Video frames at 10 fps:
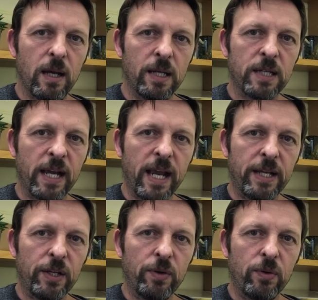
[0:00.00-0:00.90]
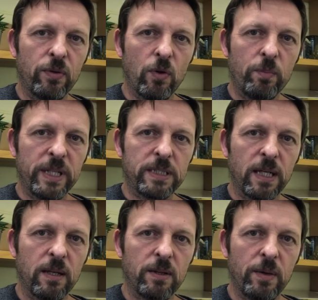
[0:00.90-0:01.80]
"And I hate you," thought
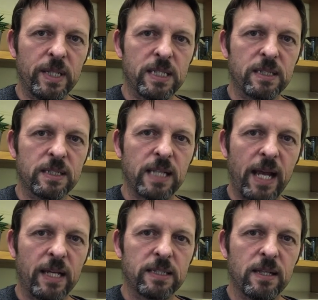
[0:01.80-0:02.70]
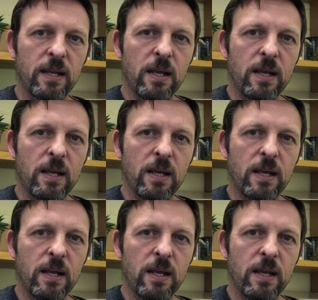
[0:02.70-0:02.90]
Peter, though he didn't say it,